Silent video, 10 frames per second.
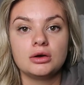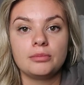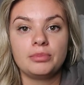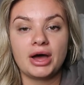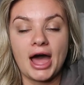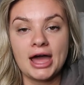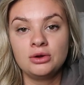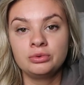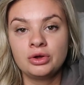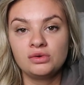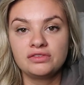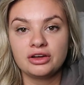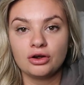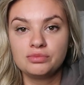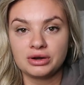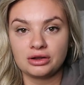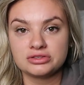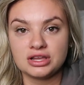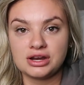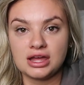but I don't know if they're open
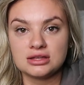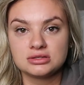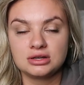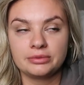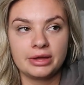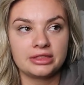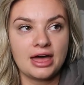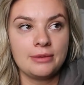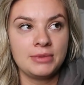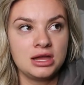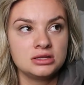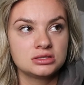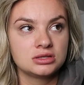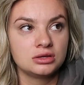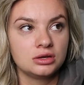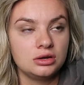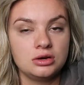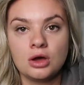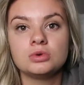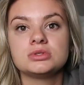on Sundays. And I'm like, that makes
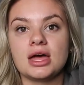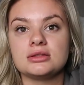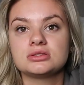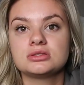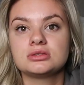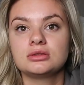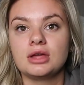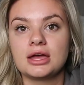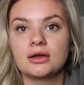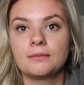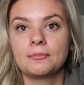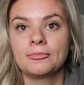no sense. Like,